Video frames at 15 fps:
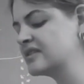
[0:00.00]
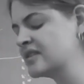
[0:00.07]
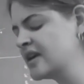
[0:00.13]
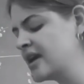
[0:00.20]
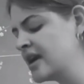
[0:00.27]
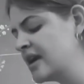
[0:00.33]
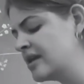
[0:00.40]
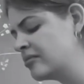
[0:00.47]
It
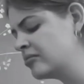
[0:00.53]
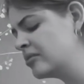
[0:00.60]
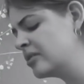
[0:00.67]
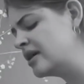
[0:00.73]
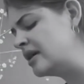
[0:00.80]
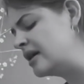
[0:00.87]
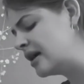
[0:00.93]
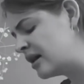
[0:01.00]
made me
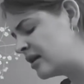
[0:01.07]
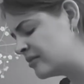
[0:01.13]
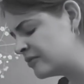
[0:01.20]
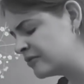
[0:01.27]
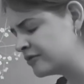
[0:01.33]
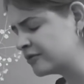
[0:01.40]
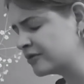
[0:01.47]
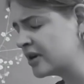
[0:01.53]

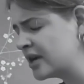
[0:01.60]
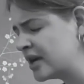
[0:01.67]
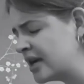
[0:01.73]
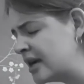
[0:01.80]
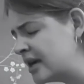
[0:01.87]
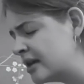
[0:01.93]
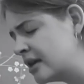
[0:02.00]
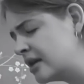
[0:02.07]
feel that
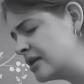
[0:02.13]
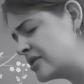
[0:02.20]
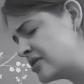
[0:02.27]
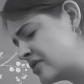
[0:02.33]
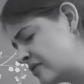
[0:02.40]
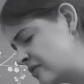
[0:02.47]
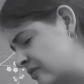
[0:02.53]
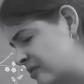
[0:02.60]
that was
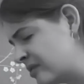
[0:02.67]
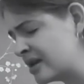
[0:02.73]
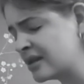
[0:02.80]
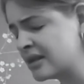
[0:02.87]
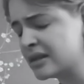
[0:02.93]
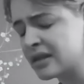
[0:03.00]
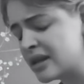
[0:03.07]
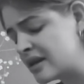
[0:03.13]
never off the table for me.